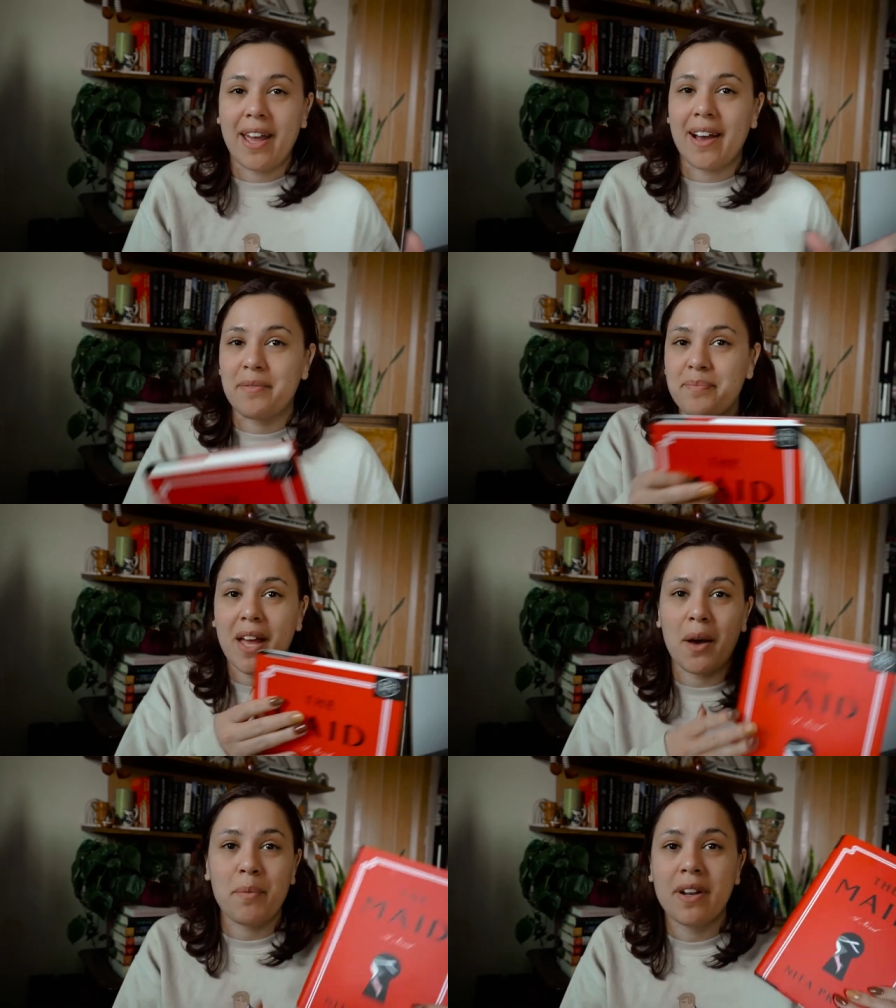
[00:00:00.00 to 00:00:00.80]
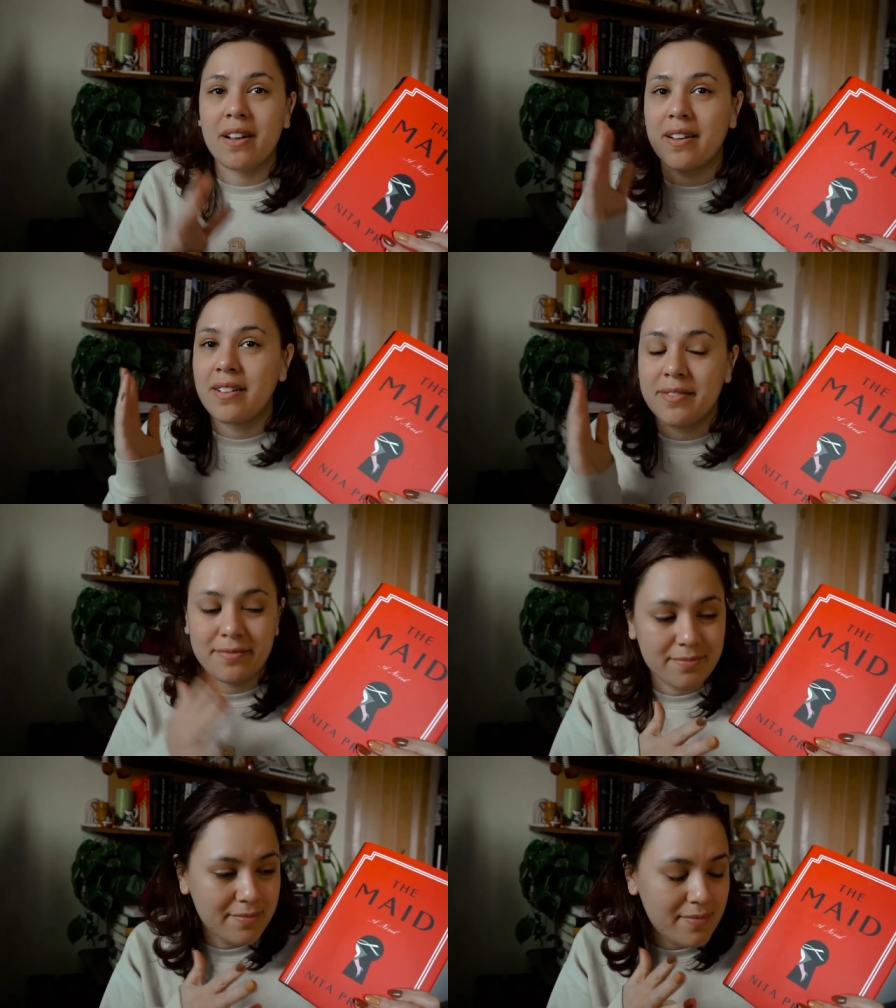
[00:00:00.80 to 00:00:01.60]
yeah, I'm gonna
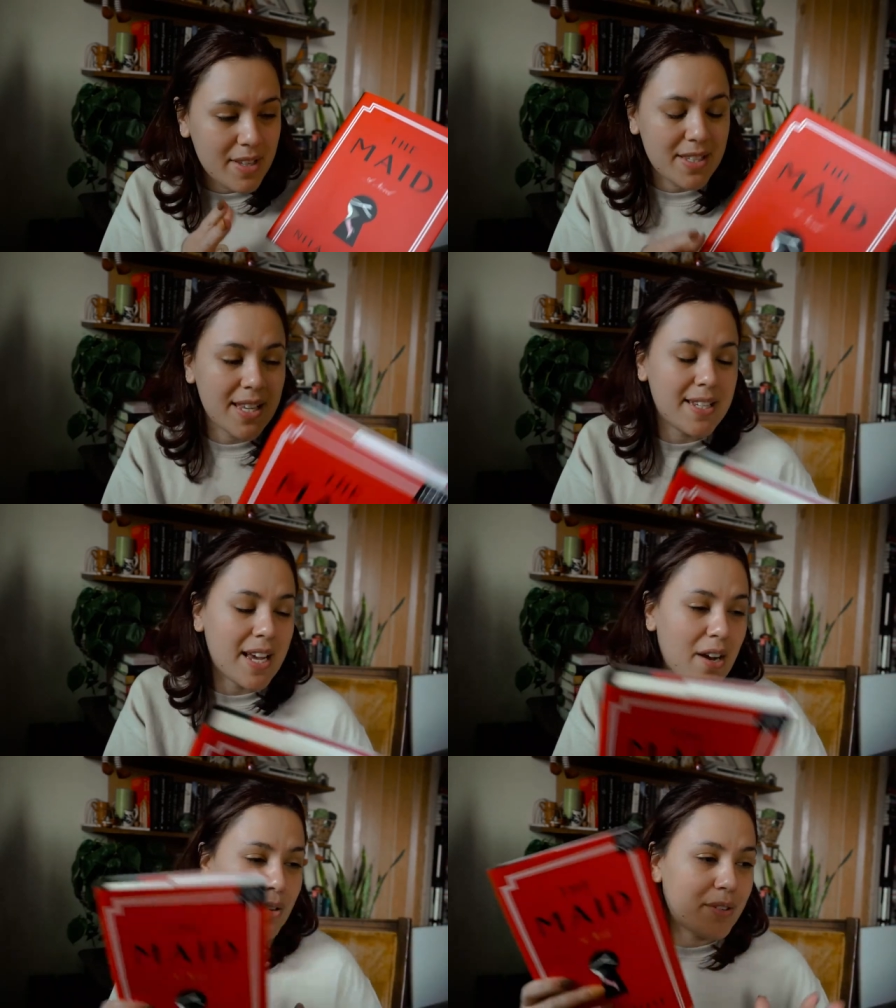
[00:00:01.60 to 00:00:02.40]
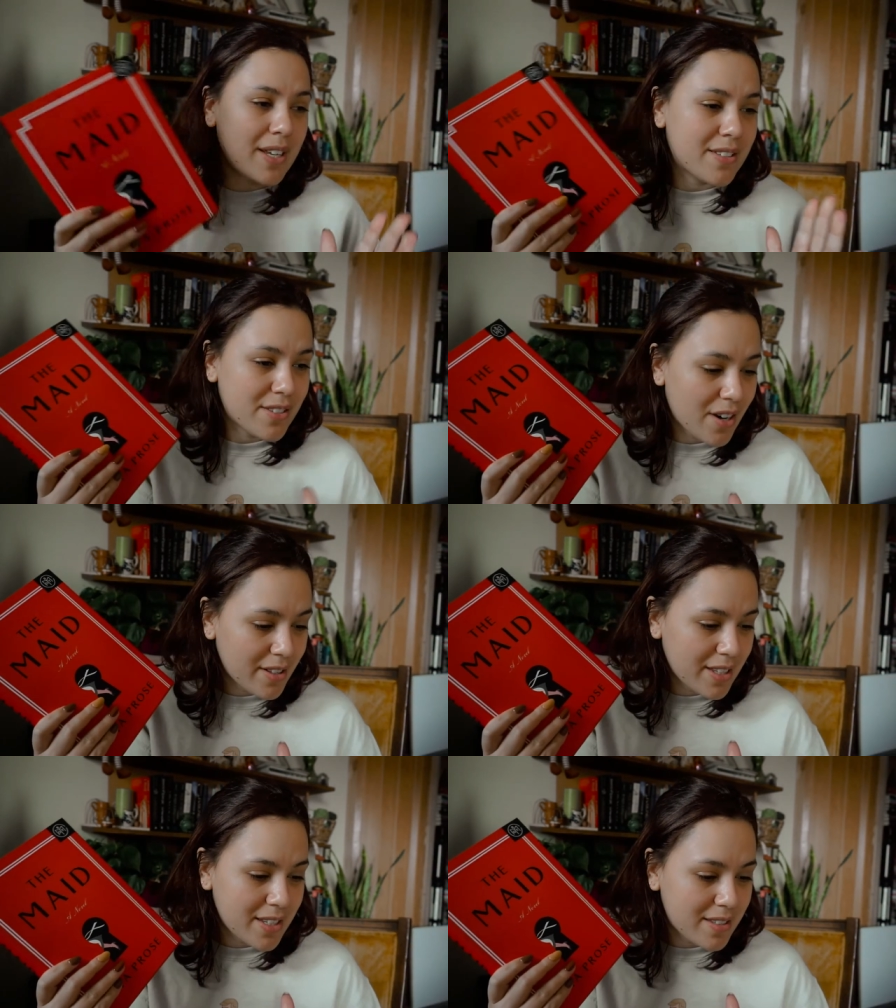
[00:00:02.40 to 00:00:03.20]
sit down and
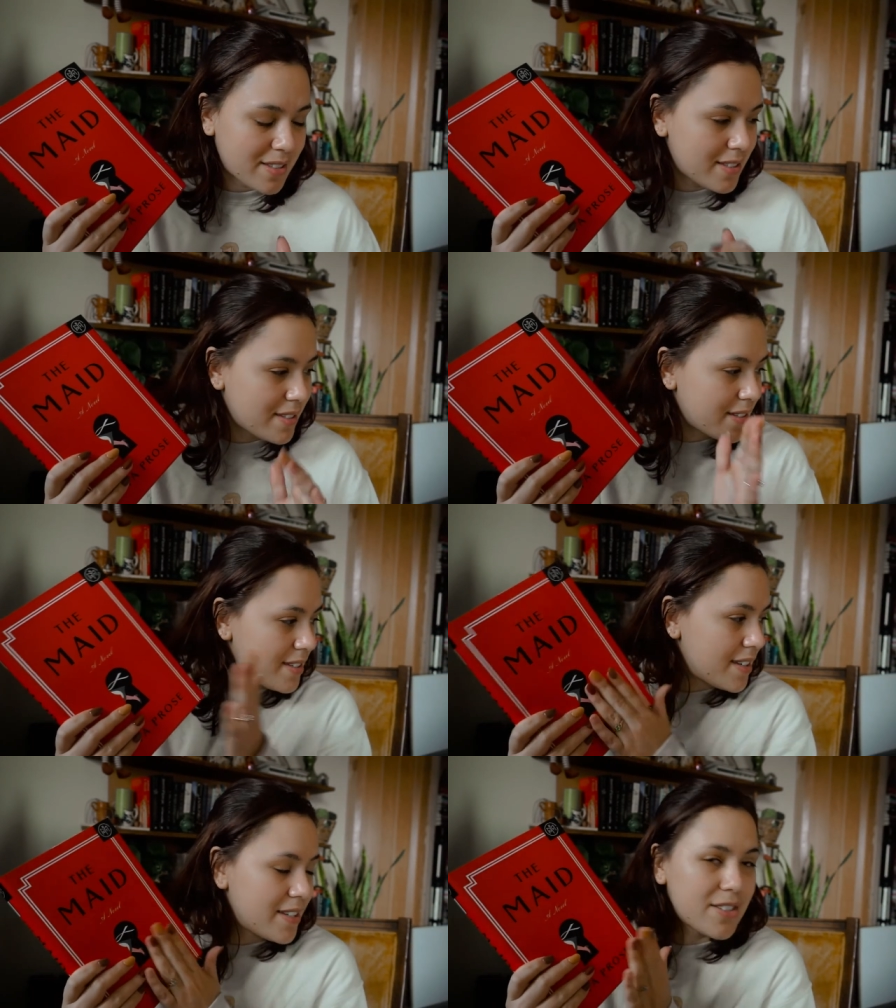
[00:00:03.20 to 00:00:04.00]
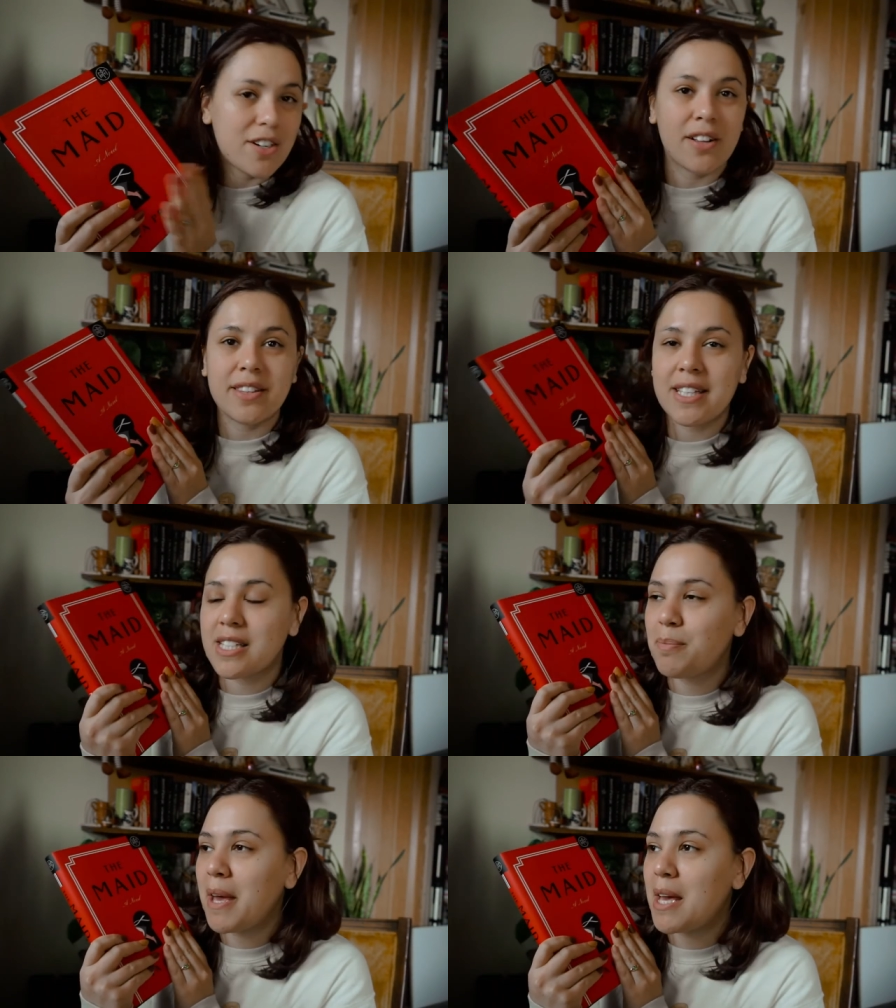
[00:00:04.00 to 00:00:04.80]
start this start
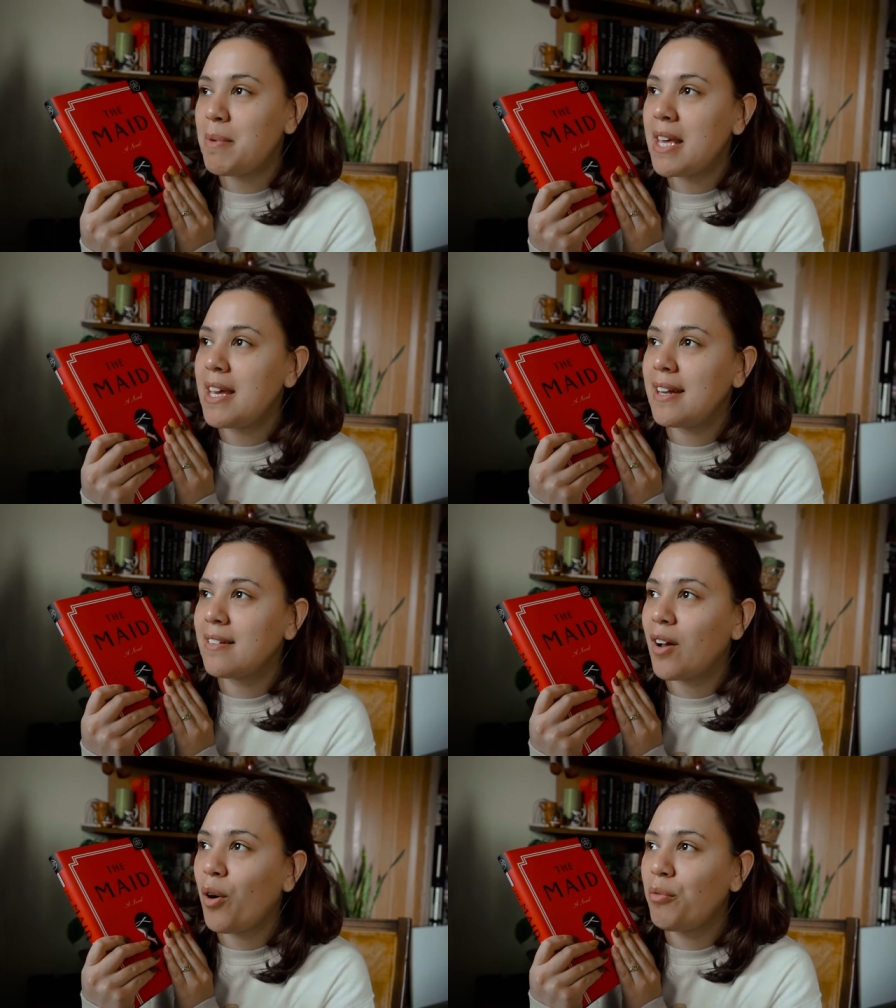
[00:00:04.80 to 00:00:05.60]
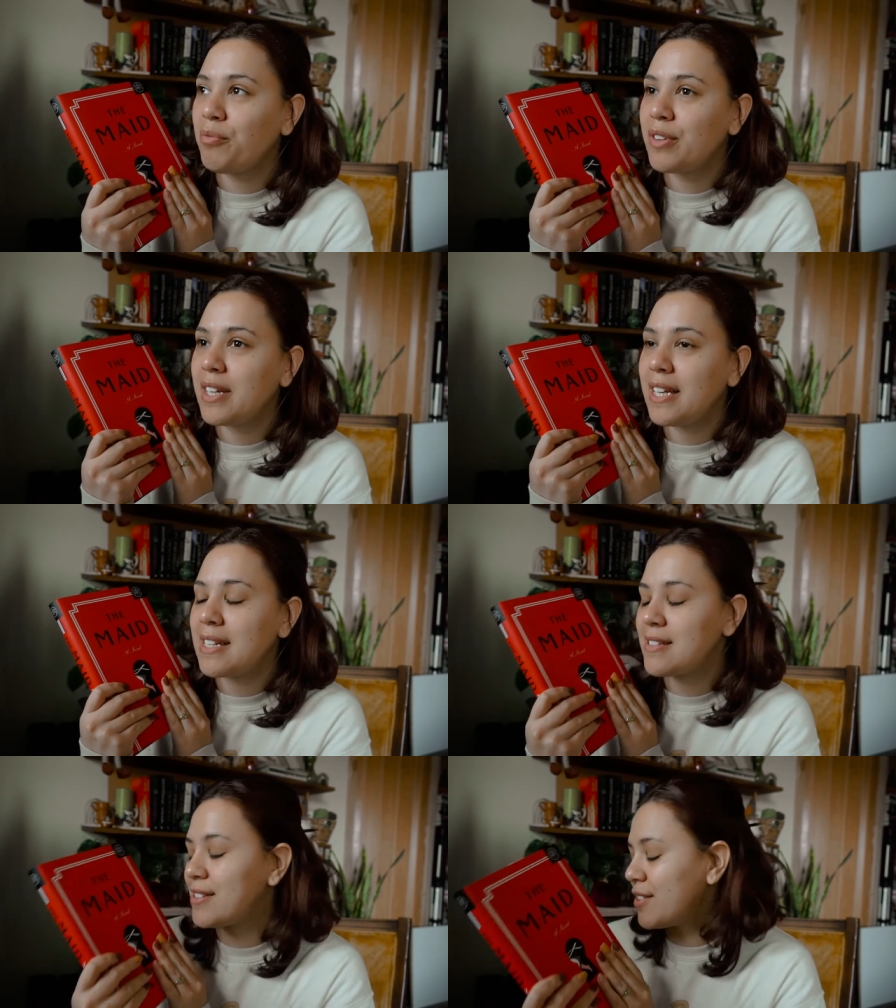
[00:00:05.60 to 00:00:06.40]
this baby and hopefully
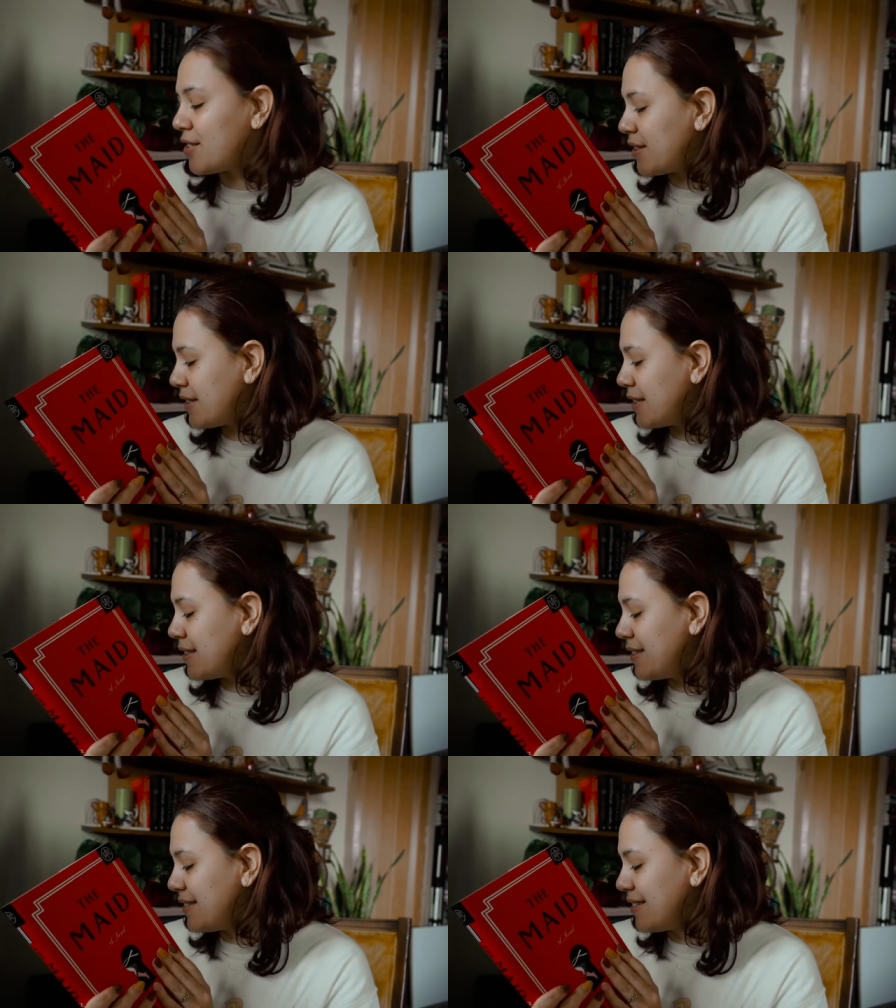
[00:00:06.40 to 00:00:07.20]
it's good.